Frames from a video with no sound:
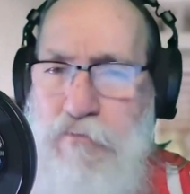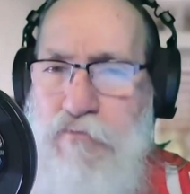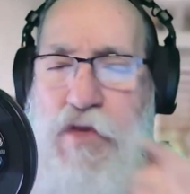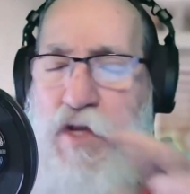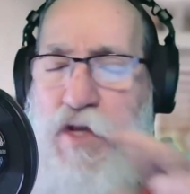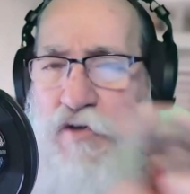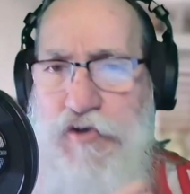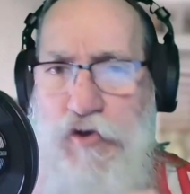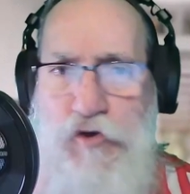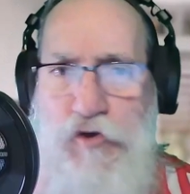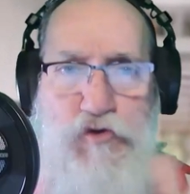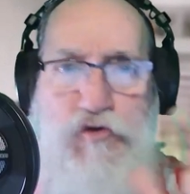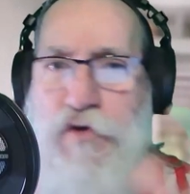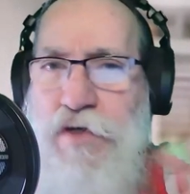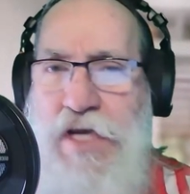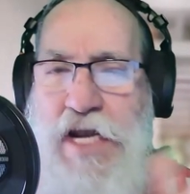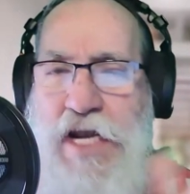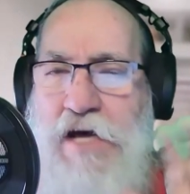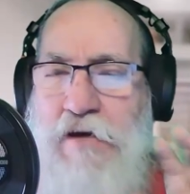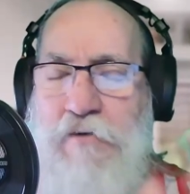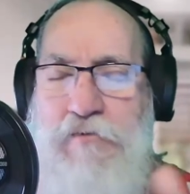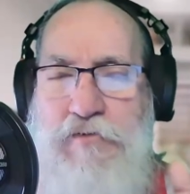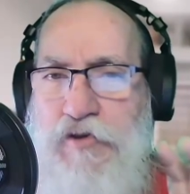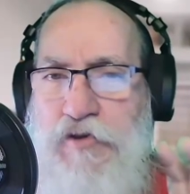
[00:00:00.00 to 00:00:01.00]
So you can
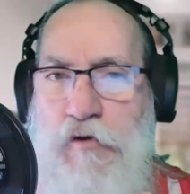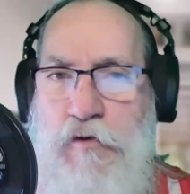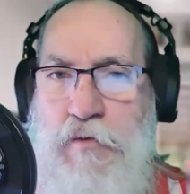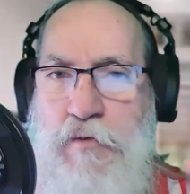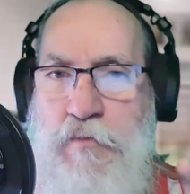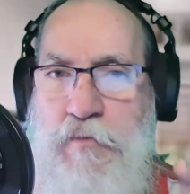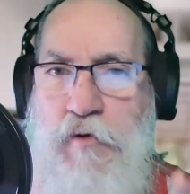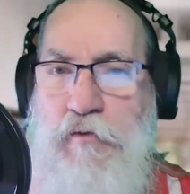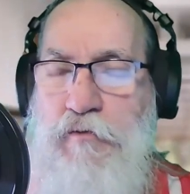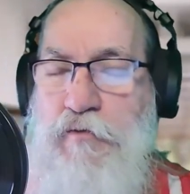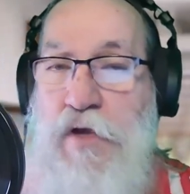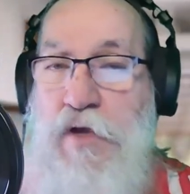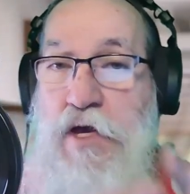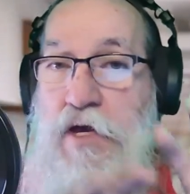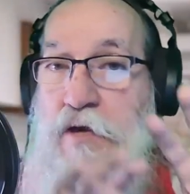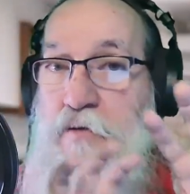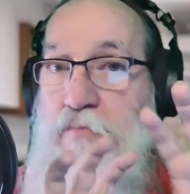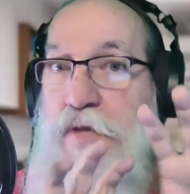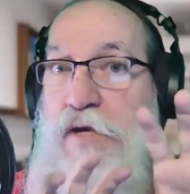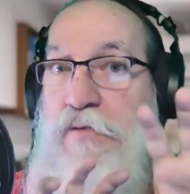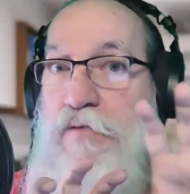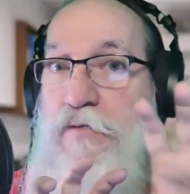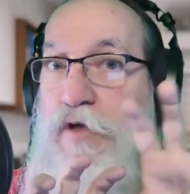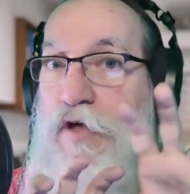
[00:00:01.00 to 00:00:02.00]
now do them both.
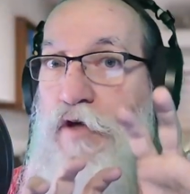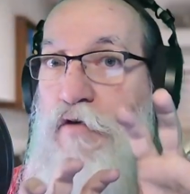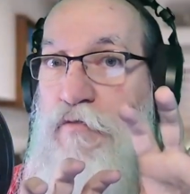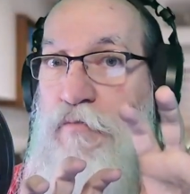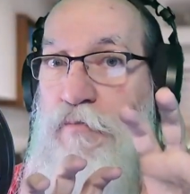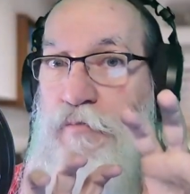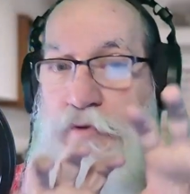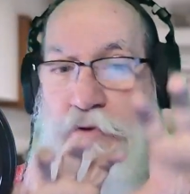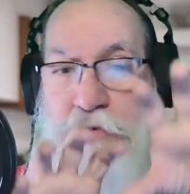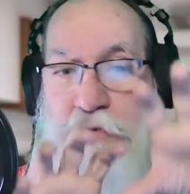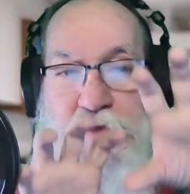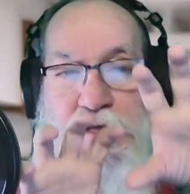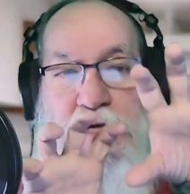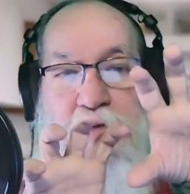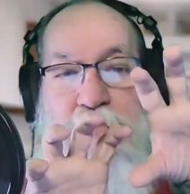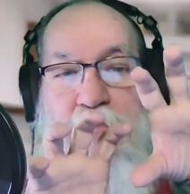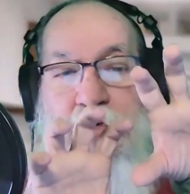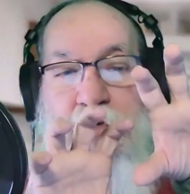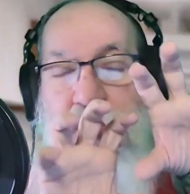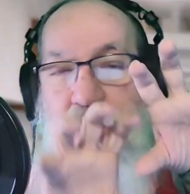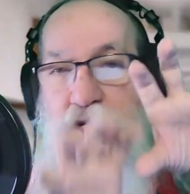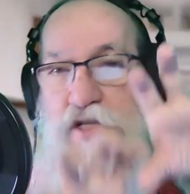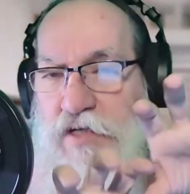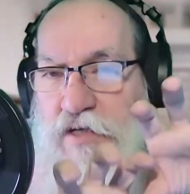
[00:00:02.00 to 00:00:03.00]
Maybe even put
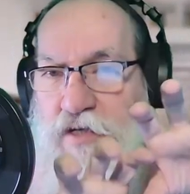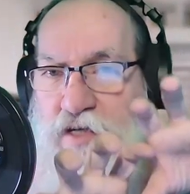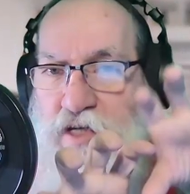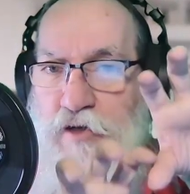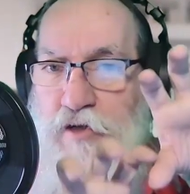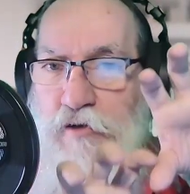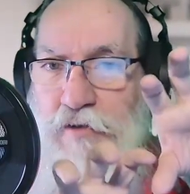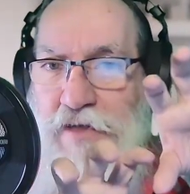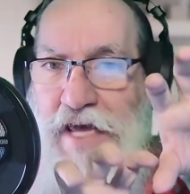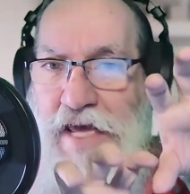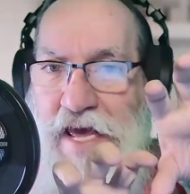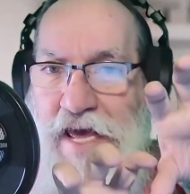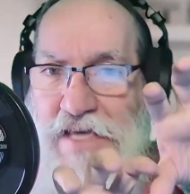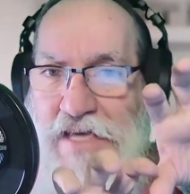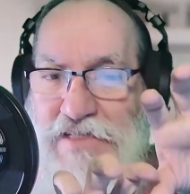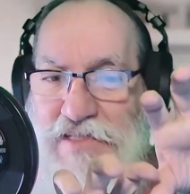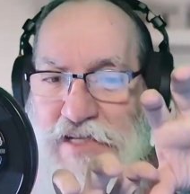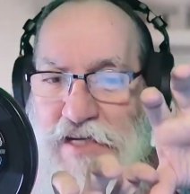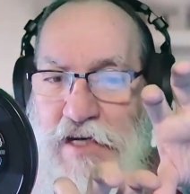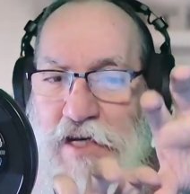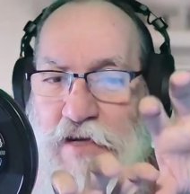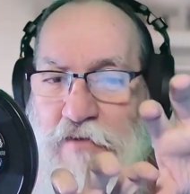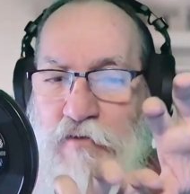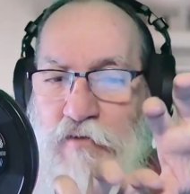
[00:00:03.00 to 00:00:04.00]
them,
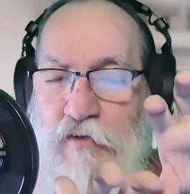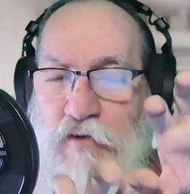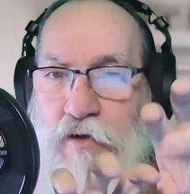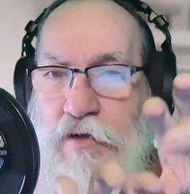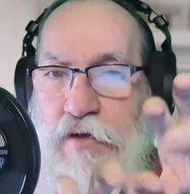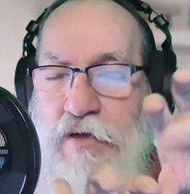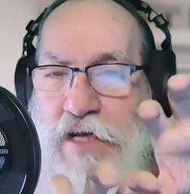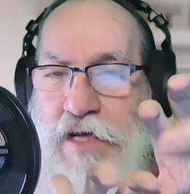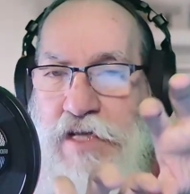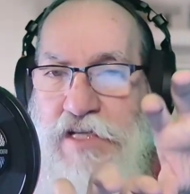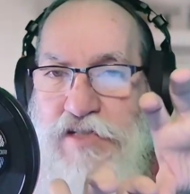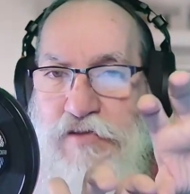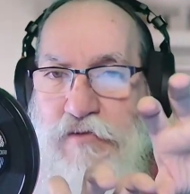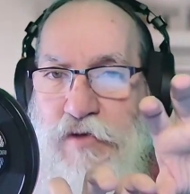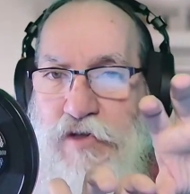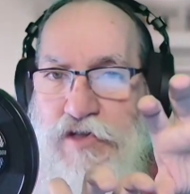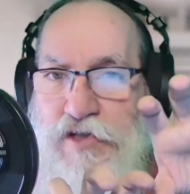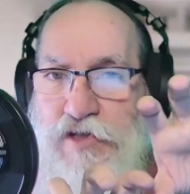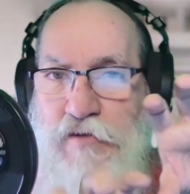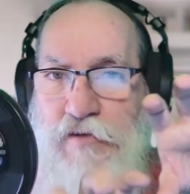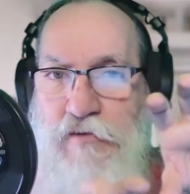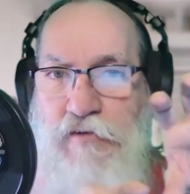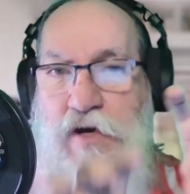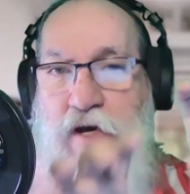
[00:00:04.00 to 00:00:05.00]
cantilevered next to
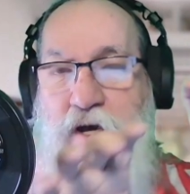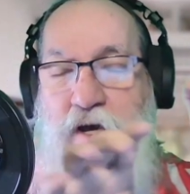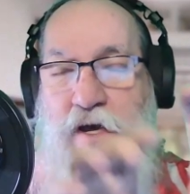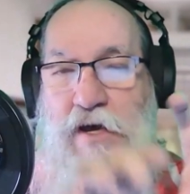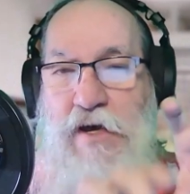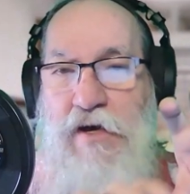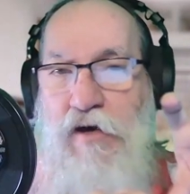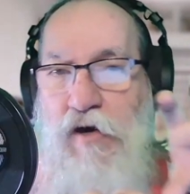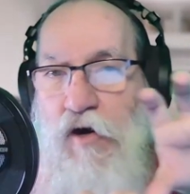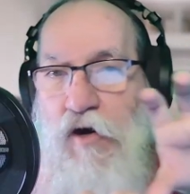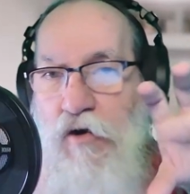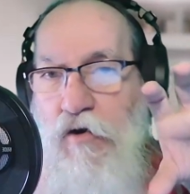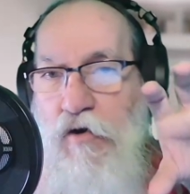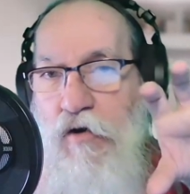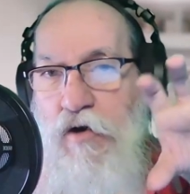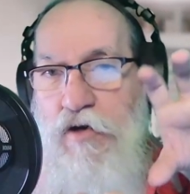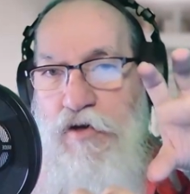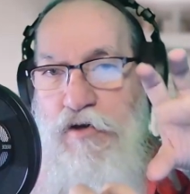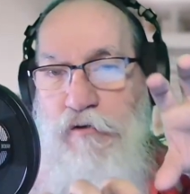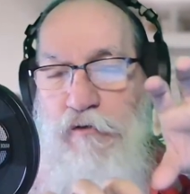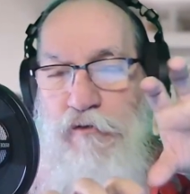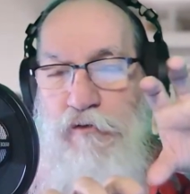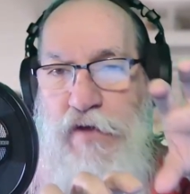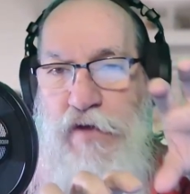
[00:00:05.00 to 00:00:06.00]
each other. Oh, are
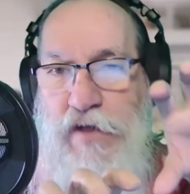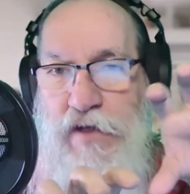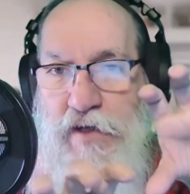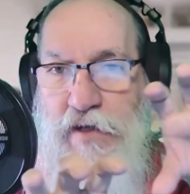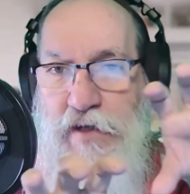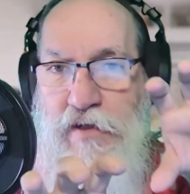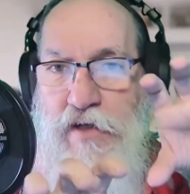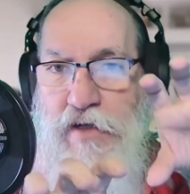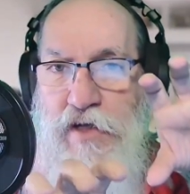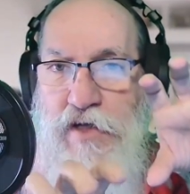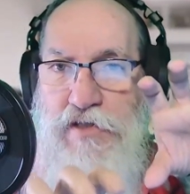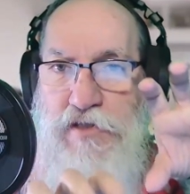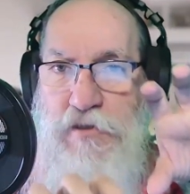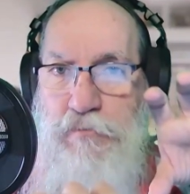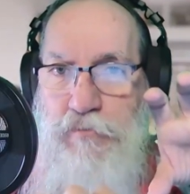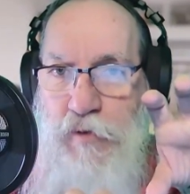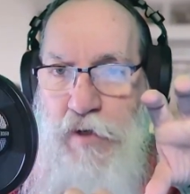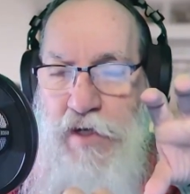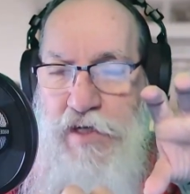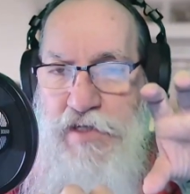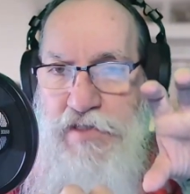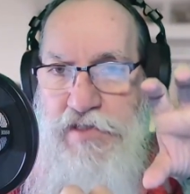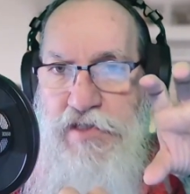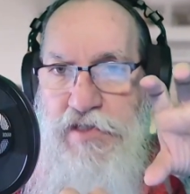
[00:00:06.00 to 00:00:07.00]
you feeling
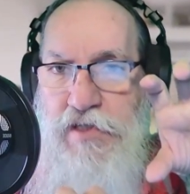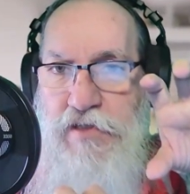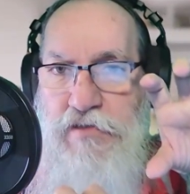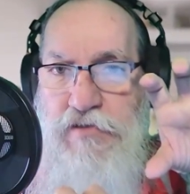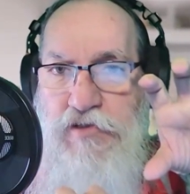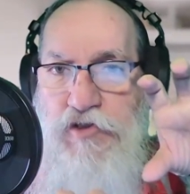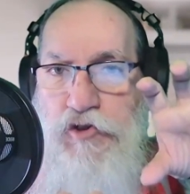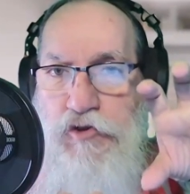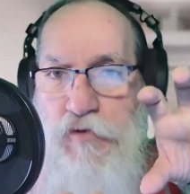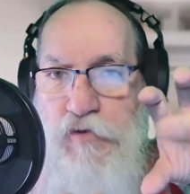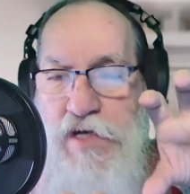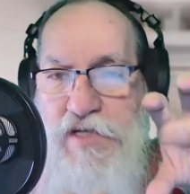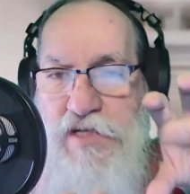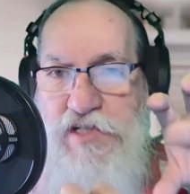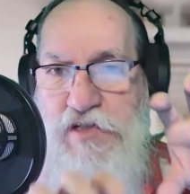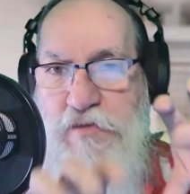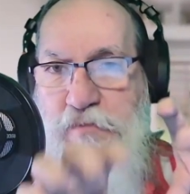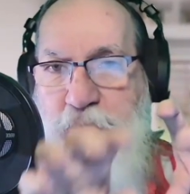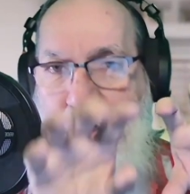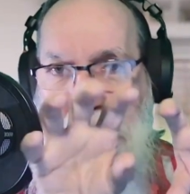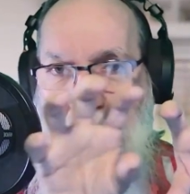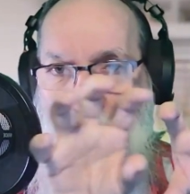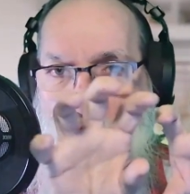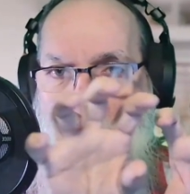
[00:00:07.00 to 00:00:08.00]
depressed and stressed
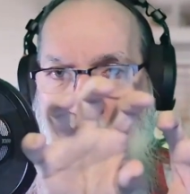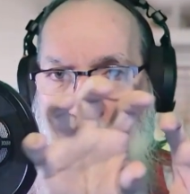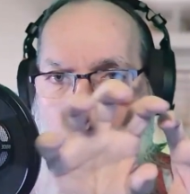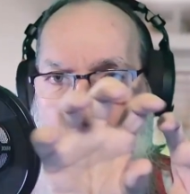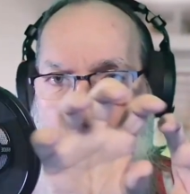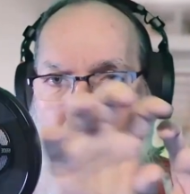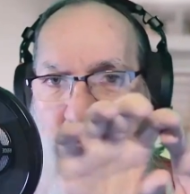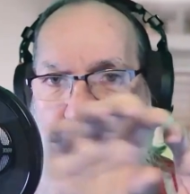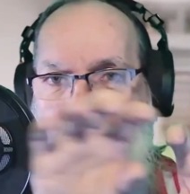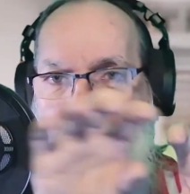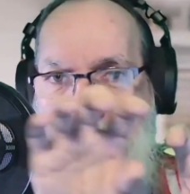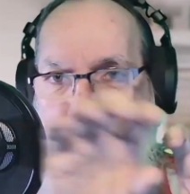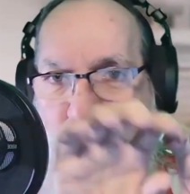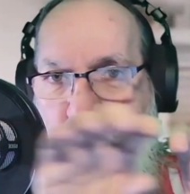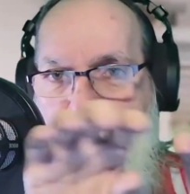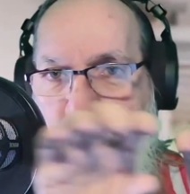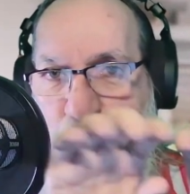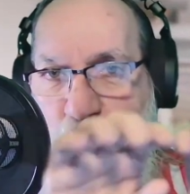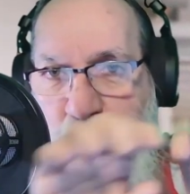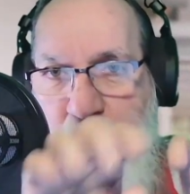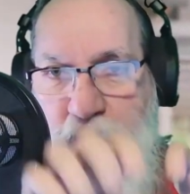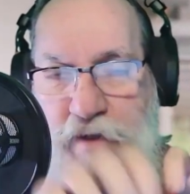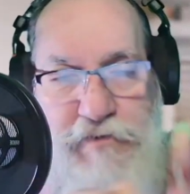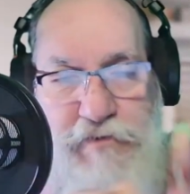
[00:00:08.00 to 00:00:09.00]
about all the
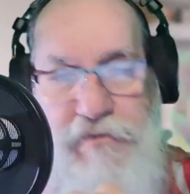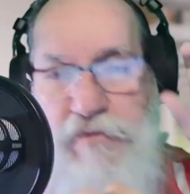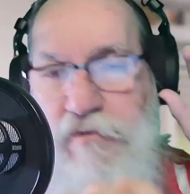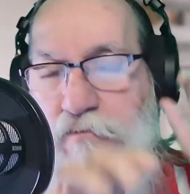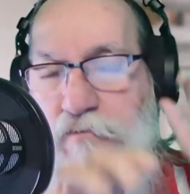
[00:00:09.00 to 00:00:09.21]
issues with